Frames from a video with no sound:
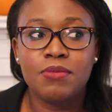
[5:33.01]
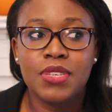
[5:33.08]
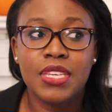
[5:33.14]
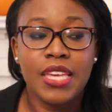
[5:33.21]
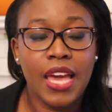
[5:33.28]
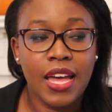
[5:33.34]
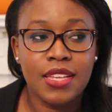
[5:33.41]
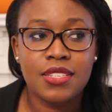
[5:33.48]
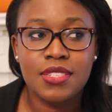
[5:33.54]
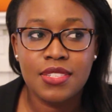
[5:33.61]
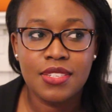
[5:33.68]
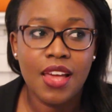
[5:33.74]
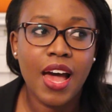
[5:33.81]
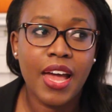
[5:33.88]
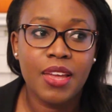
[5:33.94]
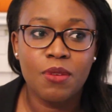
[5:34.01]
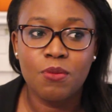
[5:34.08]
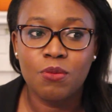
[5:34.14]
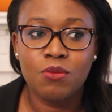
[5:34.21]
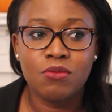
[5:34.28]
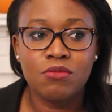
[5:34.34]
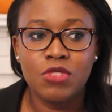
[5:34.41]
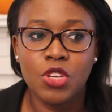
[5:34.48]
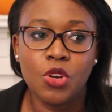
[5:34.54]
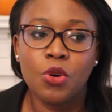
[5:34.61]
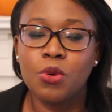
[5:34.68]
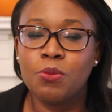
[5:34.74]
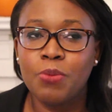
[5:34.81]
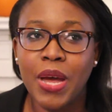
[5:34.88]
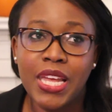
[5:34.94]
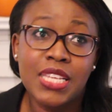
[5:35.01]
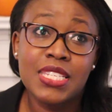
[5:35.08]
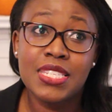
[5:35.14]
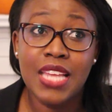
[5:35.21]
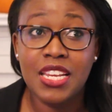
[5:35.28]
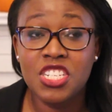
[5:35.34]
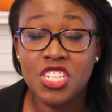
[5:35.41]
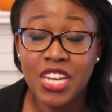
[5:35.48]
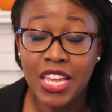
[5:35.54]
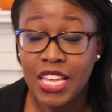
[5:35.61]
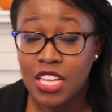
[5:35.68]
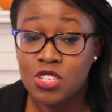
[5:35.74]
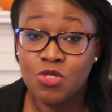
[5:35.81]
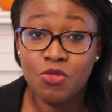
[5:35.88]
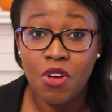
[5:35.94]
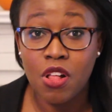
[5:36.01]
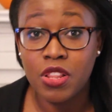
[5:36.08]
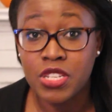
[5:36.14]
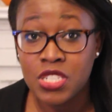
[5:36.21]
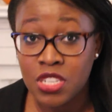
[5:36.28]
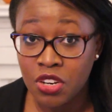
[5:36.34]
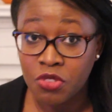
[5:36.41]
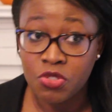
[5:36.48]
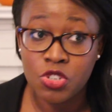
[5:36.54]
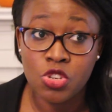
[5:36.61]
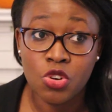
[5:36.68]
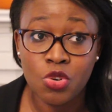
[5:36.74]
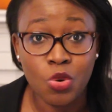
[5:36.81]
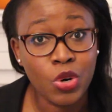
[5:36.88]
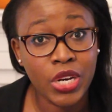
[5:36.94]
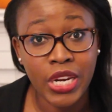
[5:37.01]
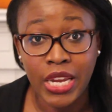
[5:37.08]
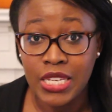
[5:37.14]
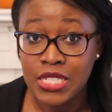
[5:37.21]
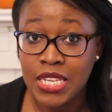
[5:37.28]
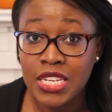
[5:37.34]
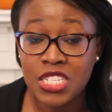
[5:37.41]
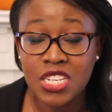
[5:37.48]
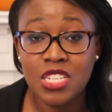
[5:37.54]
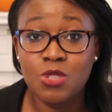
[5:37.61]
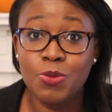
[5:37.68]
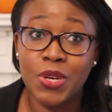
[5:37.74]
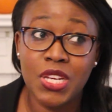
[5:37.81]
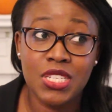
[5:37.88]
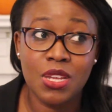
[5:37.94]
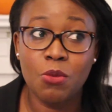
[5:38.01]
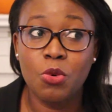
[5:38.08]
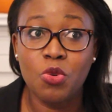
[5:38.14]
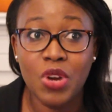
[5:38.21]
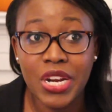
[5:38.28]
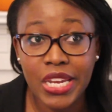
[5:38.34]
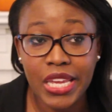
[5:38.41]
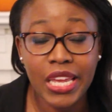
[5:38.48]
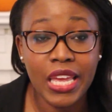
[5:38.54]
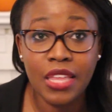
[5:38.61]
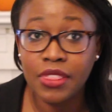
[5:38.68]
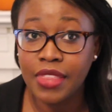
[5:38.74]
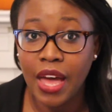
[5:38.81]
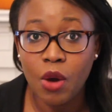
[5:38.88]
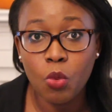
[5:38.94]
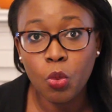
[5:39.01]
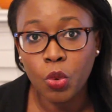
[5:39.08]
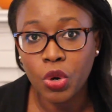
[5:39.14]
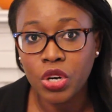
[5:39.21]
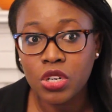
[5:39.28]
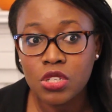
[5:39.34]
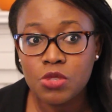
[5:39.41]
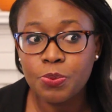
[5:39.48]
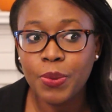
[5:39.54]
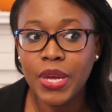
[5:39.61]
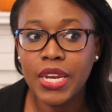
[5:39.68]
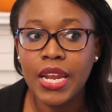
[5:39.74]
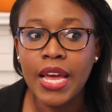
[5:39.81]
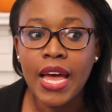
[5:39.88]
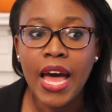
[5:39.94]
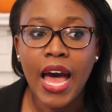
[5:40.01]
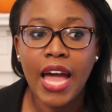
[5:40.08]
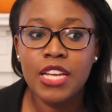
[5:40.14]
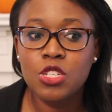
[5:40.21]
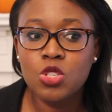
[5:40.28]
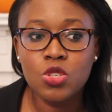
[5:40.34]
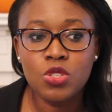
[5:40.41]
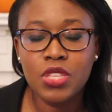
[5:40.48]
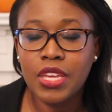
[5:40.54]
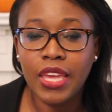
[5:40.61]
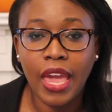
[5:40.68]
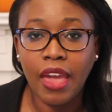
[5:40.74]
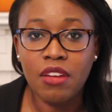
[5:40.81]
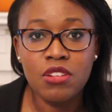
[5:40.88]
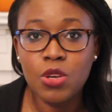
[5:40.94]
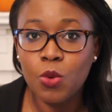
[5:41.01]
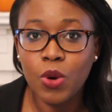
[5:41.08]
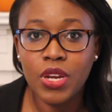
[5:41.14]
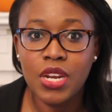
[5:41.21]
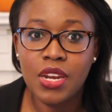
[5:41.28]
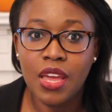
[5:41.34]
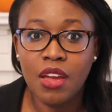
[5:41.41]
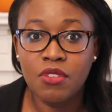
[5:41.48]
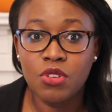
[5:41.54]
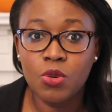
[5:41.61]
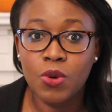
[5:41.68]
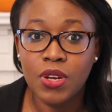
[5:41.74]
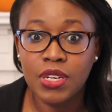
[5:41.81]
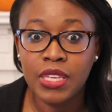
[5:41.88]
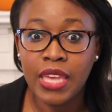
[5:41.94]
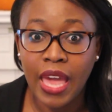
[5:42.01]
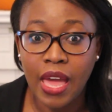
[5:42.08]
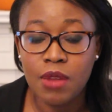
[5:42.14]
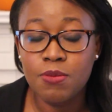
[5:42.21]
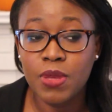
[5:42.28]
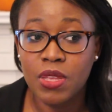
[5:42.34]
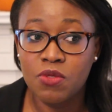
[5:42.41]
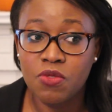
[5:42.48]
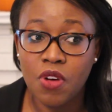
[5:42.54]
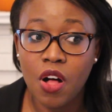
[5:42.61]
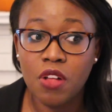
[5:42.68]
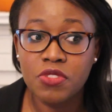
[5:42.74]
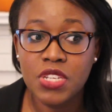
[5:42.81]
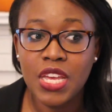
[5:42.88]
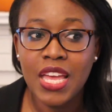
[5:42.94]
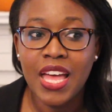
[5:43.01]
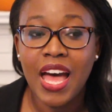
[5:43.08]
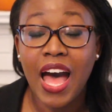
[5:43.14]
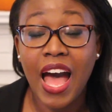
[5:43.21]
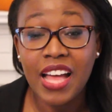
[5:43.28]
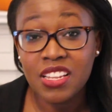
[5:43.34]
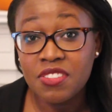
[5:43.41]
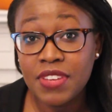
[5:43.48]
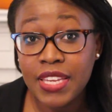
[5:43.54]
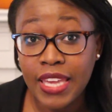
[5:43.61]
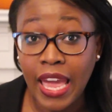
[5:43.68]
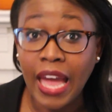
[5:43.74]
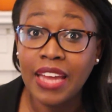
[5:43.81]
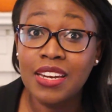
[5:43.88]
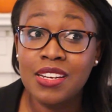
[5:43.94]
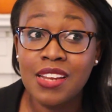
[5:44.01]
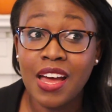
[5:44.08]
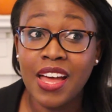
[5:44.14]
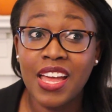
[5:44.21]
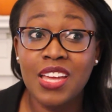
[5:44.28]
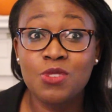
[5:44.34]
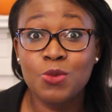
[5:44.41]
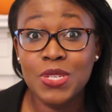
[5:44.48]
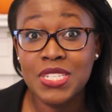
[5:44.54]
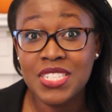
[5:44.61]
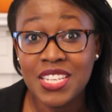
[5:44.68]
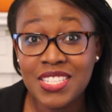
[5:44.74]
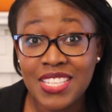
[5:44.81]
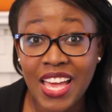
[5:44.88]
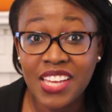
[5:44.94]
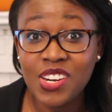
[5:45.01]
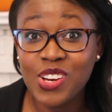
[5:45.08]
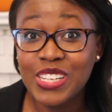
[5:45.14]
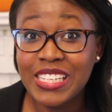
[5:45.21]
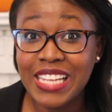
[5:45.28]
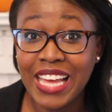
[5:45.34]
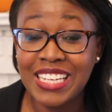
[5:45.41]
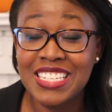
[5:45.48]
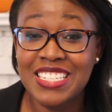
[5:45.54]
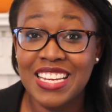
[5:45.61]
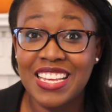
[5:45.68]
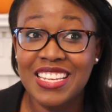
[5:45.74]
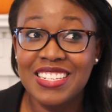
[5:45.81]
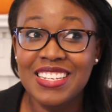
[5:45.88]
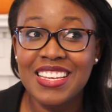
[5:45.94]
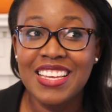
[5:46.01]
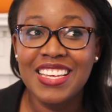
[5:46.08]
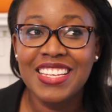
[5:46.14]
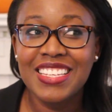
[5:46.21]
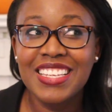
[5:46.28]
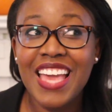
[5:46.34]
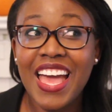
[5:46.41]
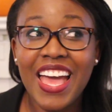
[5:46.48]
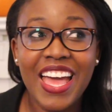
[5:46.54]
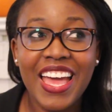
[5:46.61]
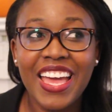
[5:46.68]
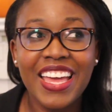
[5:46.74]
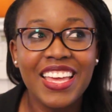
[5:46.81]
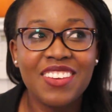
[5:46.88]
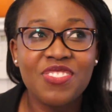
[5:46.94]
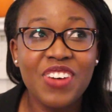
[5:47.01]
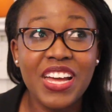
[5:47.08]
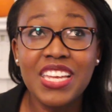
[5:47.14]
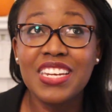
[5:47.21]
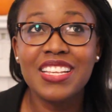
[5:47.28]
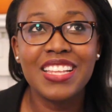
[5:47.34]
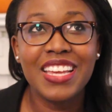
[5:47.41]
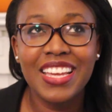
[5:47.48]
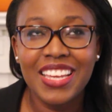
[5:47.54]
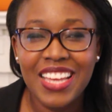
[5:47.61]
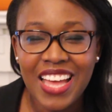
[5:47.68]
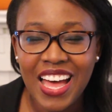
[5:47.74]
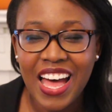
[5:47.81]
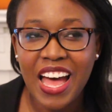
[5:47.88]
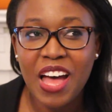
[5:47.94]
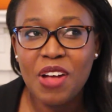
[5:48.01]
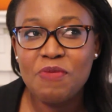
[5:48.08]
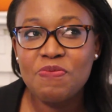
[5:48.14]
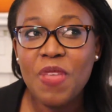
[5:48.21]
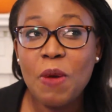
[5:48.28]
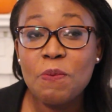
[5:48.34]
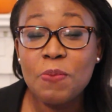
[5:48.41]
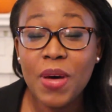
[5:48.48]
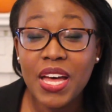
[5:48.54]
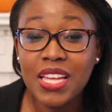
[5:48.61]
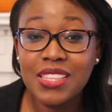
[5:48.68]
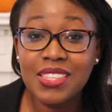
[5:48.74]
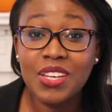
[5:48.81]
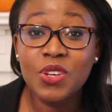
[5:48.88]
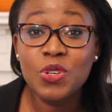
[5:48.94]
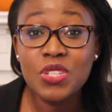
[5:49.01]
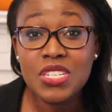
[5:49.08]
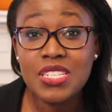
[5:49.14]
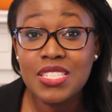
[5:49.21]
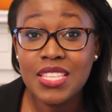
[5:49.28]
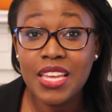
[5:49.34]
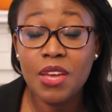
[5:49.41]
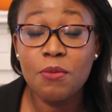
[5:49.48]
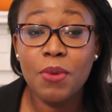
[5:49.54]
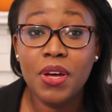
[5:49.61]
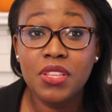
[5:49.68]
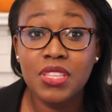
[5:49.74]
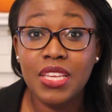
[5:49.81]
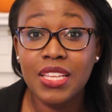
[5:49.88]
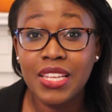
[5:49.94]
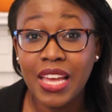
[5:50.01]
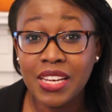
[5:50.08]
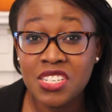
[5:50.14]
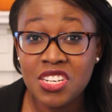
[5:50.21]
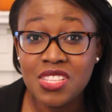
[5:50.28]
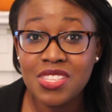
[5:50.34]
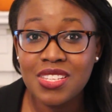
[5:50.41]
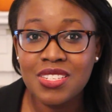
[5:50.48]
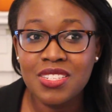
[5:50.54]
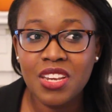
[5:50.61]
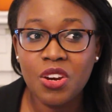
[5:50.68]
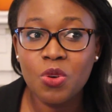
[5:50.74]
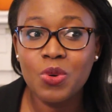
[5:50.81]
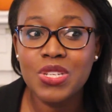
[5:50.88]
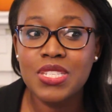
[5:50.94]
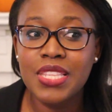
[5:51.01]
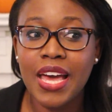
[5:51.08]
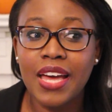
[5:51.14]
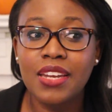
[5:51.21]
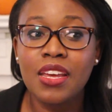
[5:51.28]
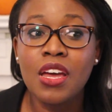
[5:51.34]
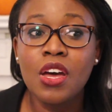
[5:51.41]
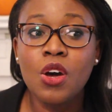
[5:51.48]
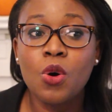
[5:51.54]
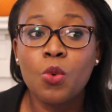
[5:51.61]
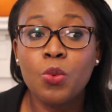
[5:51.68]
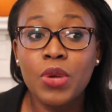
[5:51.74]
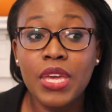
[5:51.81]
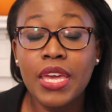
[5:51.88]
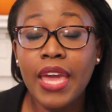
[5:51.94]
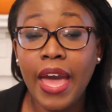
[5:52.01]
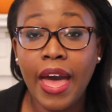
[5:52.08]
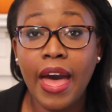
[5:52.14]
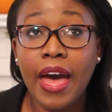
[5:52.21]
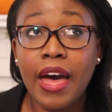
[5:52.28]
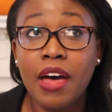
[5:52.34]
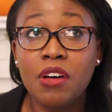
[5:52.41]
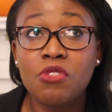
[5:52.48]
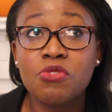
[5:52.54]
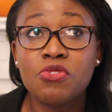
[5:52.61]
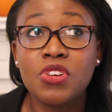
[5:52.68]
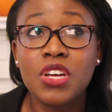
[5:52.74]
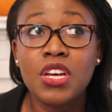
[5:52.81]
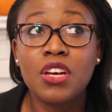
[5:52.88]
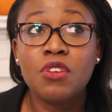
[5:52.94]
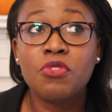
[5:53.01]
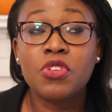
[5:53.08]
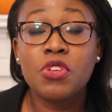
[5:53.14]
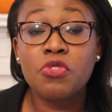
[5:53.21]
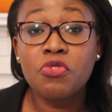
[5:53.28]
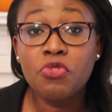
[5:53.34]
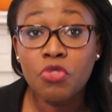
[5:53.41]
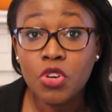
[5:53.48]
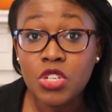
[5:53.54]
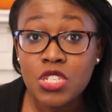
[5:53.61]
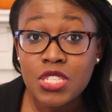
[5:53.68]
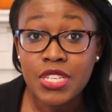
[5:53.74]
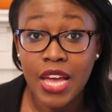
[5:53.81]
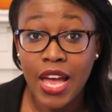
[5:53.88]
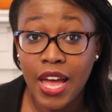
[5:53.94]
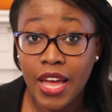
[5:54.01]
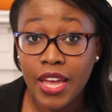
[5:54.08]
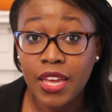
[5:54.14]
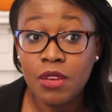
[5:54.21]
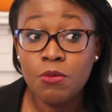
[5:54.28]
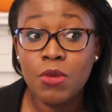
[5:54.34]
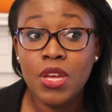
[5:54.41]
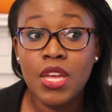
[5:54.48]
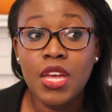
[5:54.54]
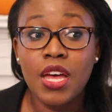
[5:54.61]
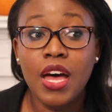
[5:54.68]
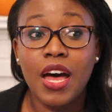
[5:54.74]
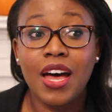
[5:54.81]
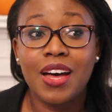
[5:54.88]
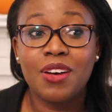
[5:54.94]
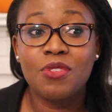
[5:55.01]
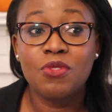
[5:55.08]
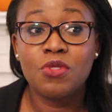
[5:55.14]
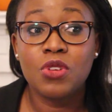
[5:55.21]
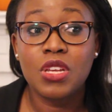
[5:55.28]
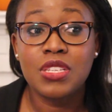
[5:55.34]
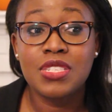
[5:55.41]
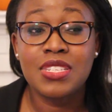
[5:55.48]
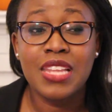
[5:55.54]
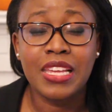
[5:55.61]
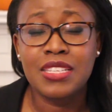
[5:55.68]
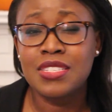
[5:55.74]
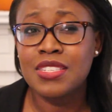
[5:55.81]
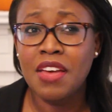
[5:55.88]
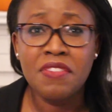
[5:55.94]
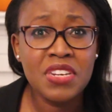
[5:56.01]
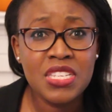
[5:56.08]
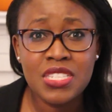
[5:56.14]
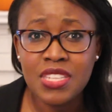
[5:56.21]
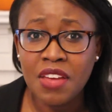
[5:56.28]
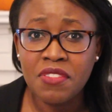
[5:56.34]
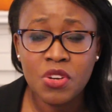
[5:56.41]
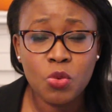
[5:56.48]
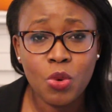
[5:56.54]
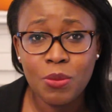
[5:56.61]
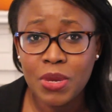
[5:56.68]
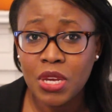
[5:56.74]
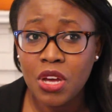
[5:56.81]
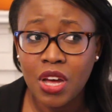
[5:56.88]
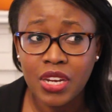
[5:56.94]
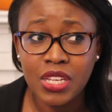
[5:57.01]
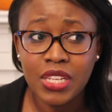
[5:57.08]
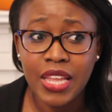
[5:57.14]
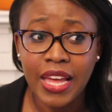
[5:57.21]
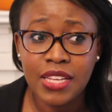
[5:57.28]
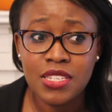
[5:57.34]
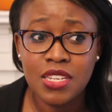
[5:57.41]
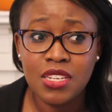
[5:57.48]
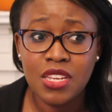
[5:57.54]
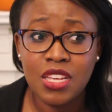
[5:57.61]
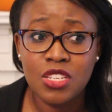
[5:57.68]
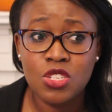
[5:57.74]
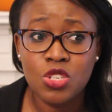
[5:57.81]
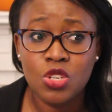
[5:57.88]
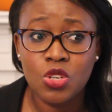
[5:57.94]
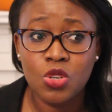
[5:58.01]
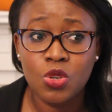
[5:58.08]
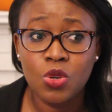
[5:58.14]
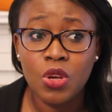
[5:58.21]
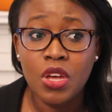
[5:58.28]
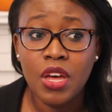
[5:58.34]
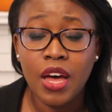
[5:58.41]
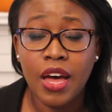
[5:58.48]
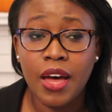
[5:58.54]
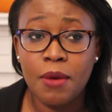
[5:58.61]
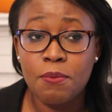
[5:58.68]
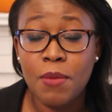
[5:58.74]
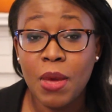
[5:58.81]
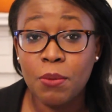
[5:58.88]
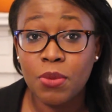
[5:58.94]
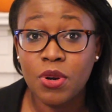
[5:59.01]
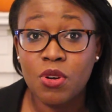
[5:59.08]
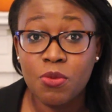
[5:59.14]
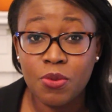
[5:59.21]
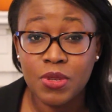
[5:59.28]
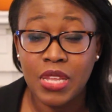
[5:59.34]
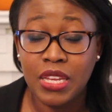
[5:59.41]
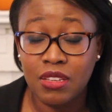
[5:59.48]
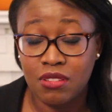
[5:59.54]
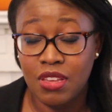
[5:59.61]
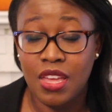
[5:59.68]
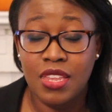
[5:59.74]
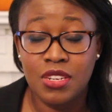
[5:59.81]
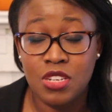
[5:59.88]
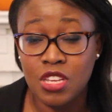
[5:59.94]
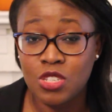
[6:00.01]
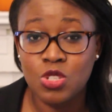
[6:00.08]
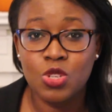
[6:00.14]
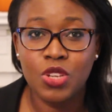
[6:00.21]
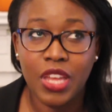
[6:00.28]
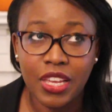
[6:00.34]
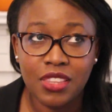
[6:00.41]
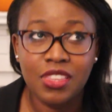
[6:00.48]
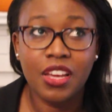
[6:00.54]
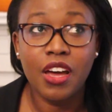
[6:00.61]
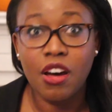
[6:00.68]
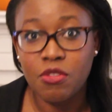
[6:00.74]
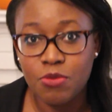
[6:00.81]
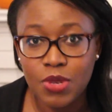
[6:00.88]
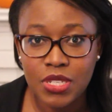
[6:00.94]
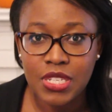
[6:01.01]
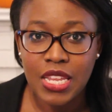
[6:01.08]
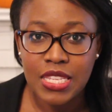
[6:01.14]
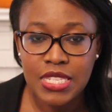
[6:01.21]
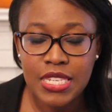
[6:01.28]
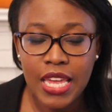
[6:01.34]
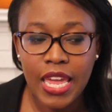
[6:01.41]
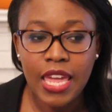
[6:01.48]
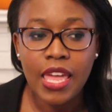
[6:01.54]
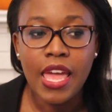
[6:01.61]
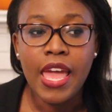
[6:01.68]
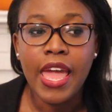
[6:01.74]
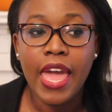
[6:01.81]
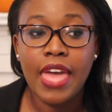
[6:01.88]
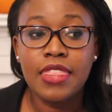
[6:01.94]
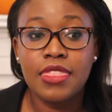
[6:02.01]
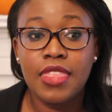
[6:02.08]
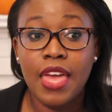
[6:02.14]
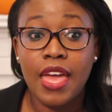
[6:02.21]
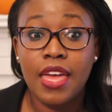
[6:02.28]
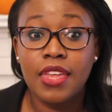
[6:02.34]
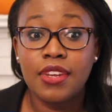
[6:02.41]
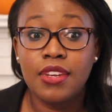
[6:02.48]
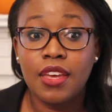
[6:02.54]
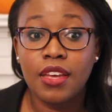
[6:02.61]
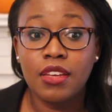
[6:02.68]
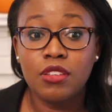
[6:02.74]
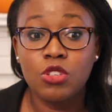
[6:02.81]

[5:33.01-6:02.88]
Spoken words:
yes, I'm, by extension, I get to volunteer for certain organizations because I'm already in that world. But I do think anyone and everyone can be involved. I live in Canada and we just had our election. Yay, finally. But the coolest thing about the election this year was that we have, for the first time, like 77 women got elected into a member, into the government, let's say. And then,